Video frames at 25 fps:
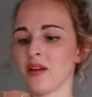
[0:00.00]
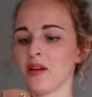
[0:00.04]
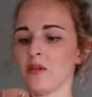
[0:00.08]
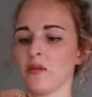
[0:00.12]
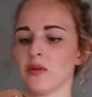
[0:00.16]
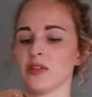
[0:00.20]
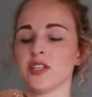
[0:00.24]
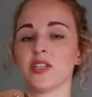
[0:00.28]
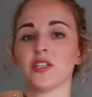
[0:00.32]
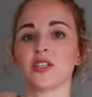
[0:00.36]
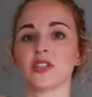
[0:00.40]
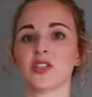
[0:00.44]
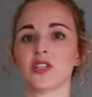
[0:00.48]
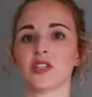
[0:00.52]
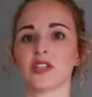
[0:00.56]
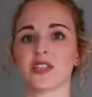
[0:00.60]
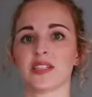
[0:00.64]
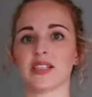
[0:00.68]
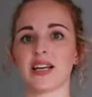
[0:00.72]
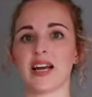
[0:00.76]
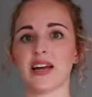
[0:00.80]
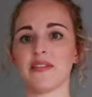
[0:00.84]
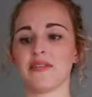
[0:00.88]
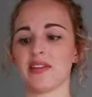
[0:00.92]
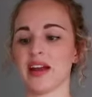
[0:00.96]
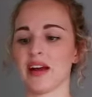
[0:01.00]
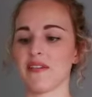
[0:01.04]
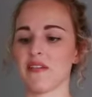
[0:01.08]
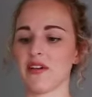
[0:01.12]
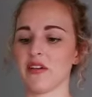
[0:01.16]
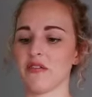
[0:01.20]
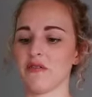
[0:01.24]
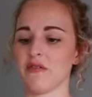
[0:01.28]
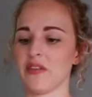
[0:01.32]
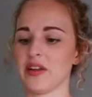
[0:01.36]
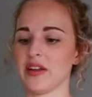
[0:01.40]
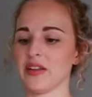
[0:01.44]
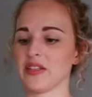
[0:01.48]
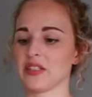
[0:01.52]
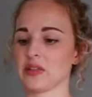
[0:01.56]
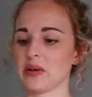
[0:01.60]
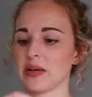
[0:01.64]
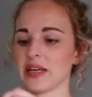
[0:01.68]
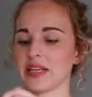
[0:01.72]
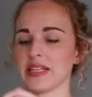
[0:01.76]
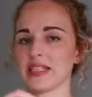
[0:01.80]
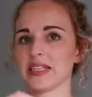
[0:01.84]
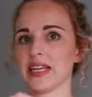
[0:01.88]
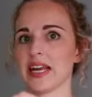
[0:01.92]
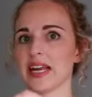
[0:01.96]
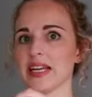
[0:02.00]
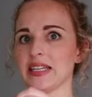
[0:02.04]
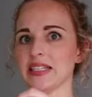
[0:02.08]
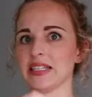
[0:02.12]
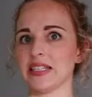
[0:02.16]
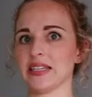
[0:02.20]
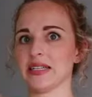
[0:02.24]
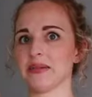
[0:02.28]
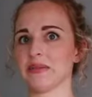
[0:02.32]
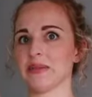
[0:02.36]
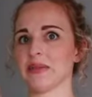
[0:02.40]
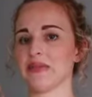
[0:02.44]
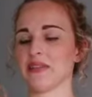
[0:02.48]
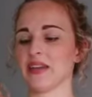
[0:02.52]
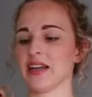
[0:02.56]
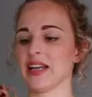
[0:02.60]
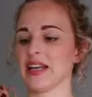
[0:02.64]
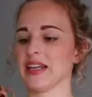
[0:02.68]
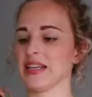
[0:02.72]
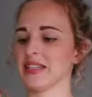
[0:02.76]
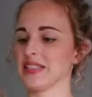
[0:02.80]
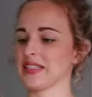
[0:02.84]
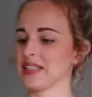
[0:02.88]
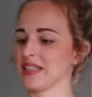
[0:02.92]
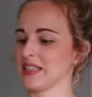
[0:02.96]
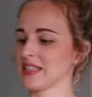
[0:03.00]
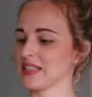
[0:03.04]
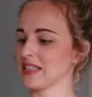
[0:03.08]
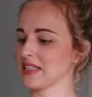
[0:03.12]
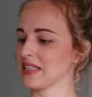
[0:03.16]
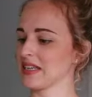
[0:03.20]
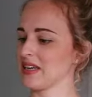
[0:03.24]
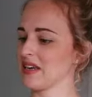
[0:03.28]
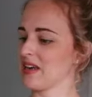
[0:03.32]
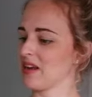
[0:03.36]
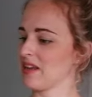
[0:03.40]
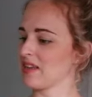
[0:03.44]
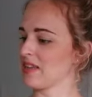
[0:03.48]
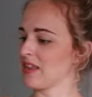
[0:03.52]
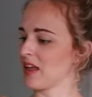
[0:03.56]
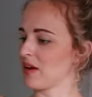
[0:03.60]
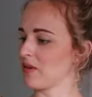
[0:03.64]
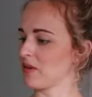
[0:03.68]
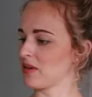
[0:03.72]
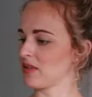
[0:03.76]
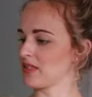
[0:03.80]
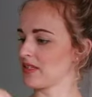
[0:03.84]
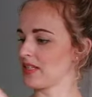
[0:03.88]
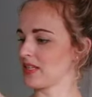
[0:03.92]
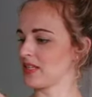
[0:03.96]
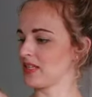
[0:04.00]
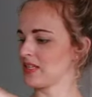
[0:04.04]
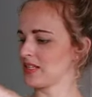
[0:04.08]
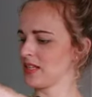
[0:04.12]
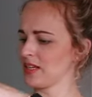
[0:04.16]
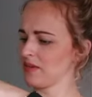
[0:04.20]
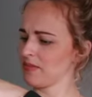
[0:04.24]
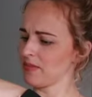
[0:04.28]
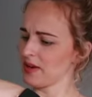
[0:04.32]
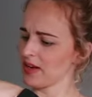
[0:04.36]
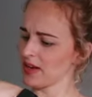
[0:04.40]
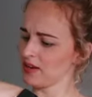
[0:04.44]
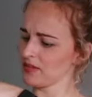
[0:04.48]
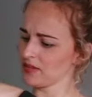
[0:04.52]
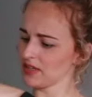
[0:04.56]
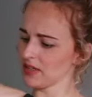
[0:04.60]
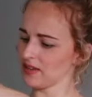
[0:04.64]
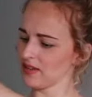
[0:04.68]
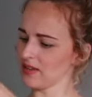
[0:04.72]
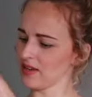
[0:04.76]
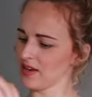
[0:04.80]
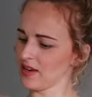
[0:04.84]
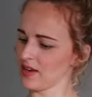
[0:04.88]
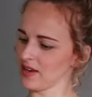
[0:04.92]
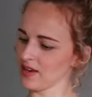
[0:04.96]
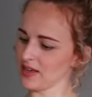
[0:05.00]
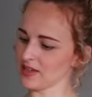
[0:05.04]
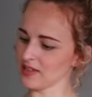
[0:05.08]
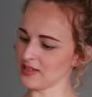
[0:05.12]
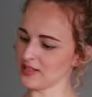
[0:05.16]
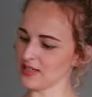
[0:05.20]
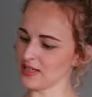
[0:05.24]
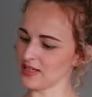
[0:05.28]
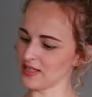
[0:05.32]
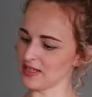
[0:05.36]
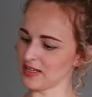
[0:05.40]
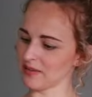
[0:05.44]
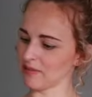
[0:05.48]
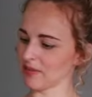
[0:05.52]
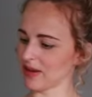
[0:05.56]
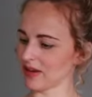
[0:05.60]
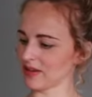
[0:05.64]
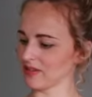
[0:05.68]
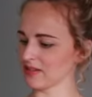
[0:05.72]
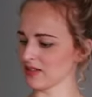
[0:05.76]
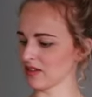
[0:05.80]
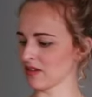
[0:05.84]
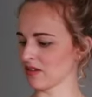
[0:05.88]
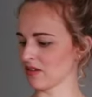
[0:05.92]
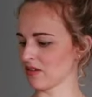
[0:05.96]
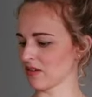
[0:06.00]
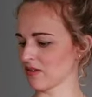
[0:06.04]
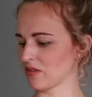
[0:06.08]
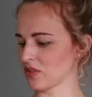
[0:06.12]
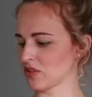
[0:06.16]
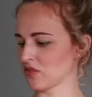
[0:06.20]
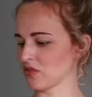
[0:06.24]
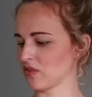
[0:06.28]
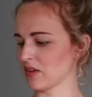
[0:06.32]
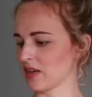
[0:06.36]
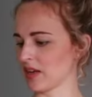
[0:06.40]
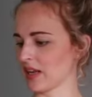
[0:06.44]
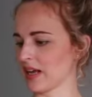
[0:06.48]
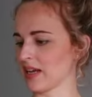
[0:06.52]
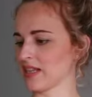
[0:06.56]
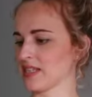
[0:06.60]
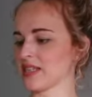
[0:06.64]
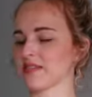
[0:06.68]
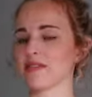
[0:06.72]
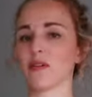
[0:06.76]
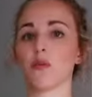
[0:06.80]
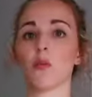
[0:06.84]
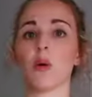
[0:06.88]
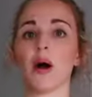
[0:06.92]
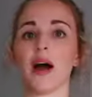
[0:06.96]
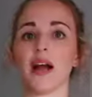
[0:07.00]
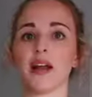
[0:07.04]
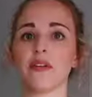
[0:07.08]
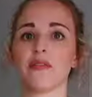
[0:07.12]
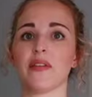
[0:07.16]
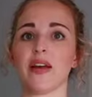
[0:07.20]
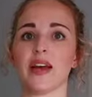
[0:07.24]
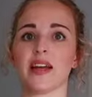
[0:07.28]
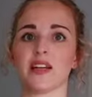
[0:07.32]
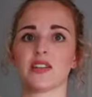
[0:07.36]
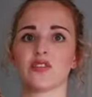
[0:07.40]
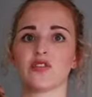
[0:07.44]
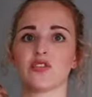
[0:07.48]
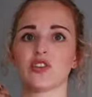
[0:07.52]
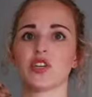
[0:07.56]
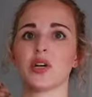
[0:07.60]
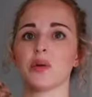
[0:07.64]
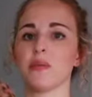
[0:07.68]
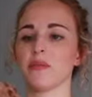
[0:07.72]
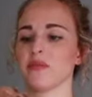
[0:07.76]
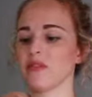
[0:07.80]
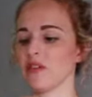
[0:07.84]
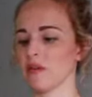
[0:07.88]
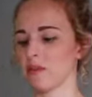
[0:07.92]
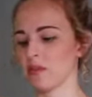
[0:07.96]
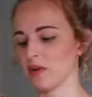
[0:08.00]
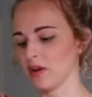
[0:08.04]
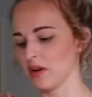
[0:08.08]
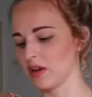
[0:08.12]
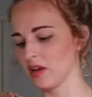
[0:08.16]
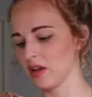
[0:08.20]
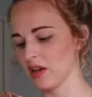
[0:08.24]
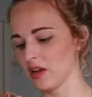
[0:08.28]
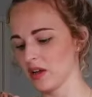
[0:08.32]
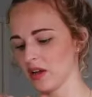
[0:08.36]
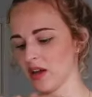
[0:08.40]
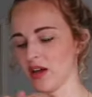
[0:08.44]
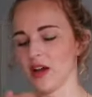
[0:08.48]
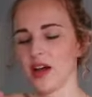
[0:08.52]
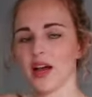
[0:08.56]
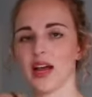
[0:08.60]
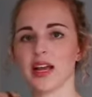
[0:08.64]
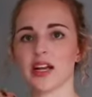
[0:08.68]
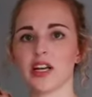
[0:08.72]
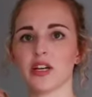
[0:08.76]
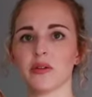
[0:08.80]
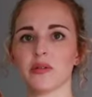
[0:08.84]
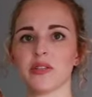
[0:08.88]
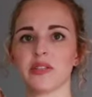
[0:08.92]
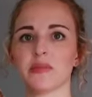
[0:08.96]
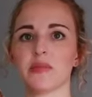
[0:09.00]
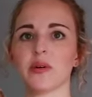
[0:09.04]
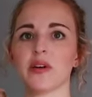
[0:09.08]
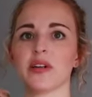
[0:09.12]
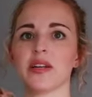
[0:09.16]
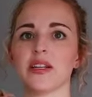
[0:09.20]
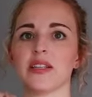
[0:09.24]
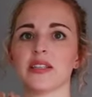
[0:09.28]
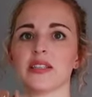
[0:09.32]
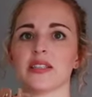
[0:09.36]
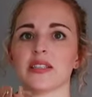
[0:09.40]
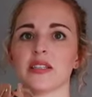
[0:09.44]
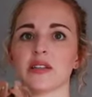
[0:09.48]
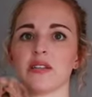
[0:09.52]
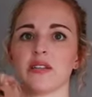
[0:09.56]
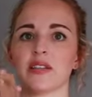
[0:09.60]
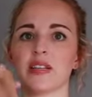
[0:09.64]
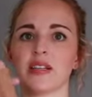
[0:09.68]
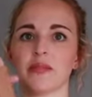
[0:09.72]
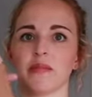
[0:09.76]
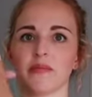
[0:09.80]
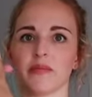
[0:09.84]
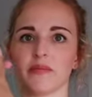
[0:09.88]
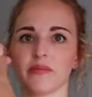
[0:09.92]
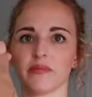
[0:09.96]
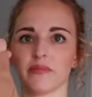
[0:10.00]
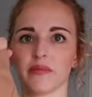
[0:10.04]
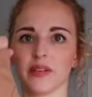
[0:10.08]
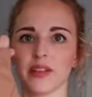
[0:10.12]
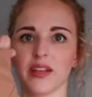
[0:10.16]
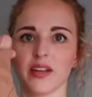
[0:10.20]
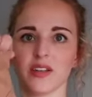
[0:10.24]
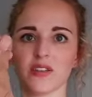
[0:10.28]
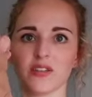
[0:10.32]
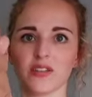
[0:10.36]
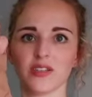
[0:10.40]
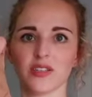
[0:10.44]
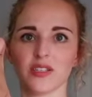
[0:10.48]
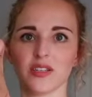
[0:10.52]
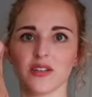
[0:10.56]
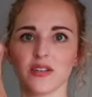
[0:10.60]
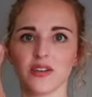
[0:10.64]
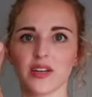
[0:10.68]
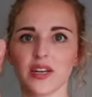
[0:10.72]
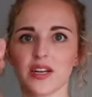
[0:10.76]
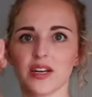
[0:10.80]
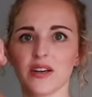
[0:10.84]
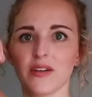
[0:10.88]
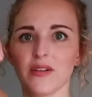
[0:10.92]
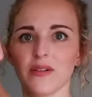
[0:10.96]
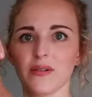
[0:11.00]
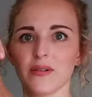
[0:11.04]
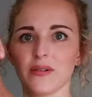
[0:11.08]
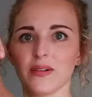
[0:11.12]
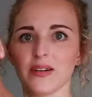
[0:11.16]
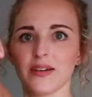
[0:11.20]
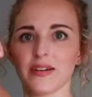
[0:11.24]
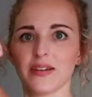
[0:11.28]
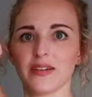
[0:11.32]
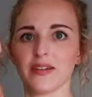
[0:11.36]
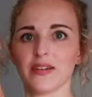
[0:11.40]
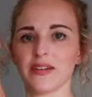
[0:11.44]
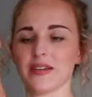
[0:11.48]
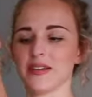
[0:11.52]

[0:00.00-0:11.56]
which is good because I have narrow feet, so I can tighten them with the laces. They were £16, I think. £16. Oh, I've just realised they're a wide for extra comfort, but I can always put an insole in. But they're just so cute.